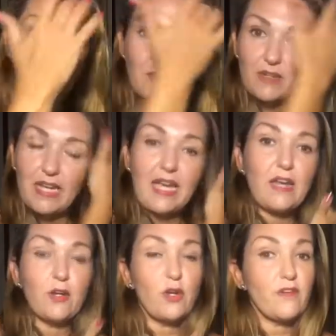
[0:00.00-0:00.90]
Okay, I
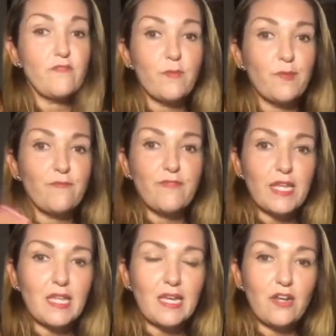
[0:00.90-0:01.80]
don't know if you've been
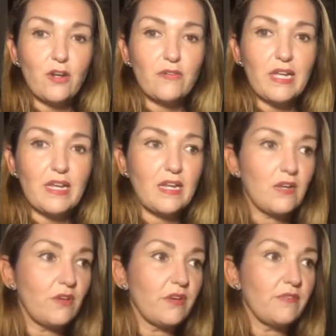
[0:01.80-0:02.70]
feeling it already,
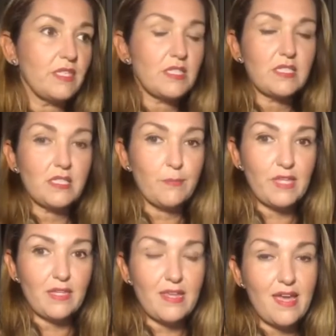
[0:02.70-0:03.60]
or if this is
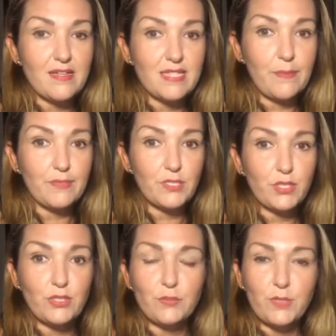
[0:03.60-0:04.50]
something that has happened to
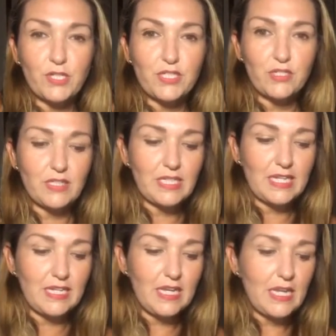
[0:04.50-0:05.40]
you
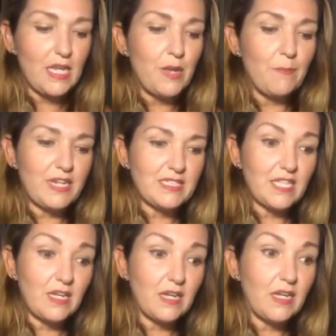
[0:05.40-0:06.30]
personally, but it's
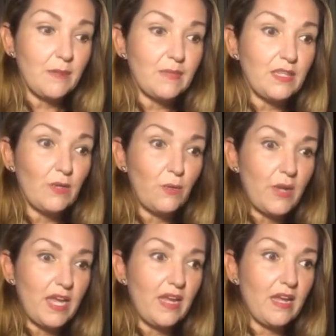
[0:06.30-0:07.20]
going to come in the
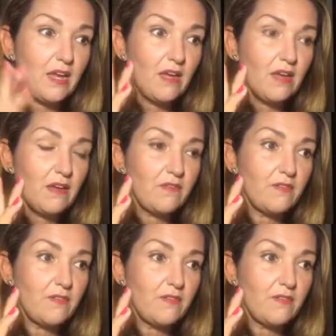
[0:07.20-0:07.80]
way of